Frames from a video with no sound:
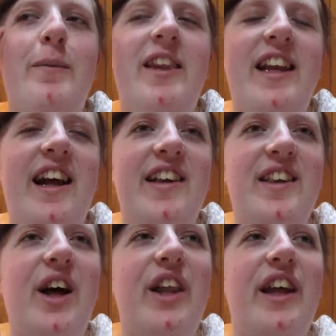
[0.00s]
But then I
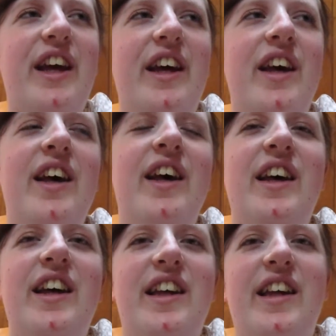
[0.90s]
saw that
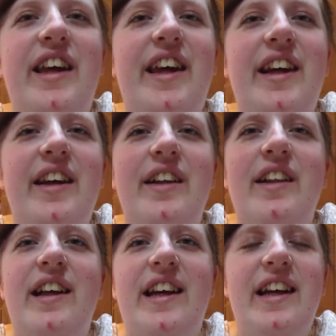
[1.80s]
he,
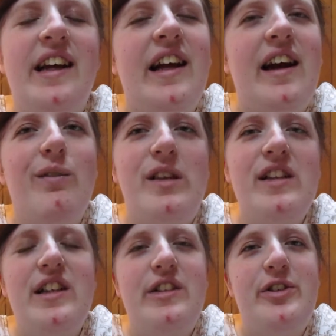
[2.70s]
like, it
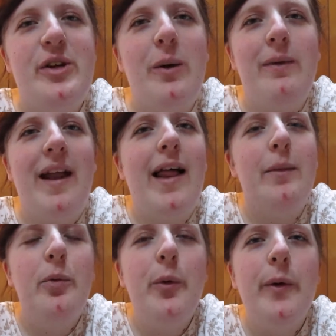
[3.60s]
obviously didn't show him get out
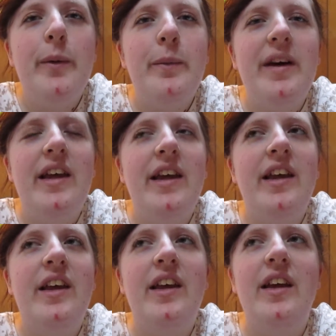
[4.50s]
of the pool, but
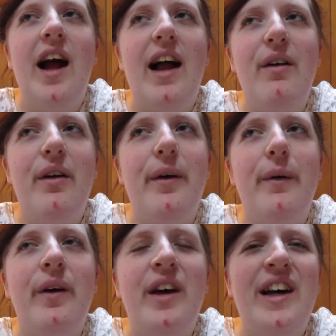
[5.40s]
I don't
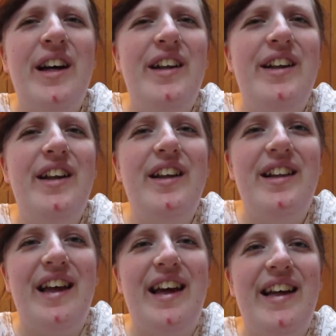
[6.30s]
know,
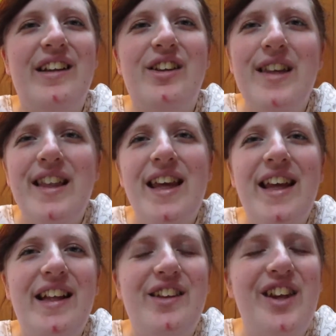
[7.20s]
like, do you
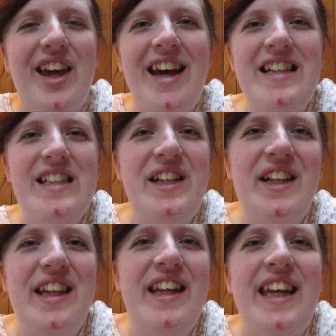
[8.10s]
think, do you guys
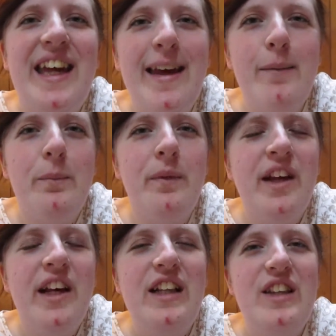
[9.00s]
think that he
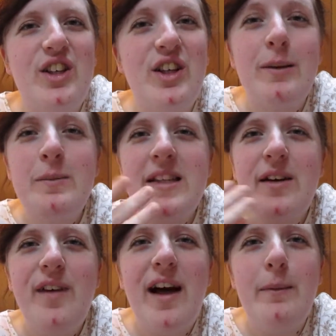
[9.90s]
took
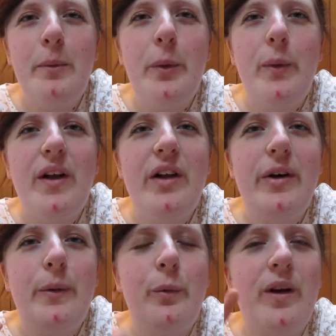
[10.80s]
himself out of the pool
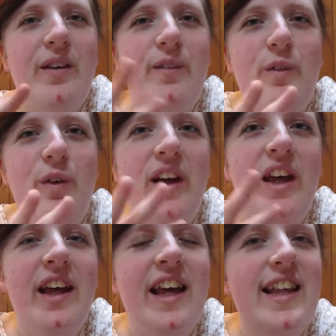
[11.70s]
or one of
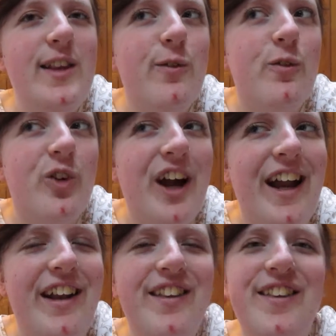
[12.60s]
his
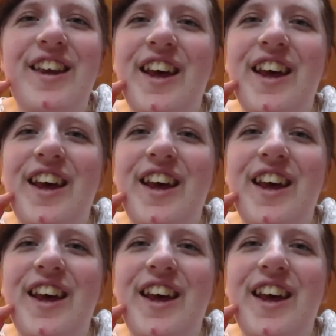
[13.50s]
friends?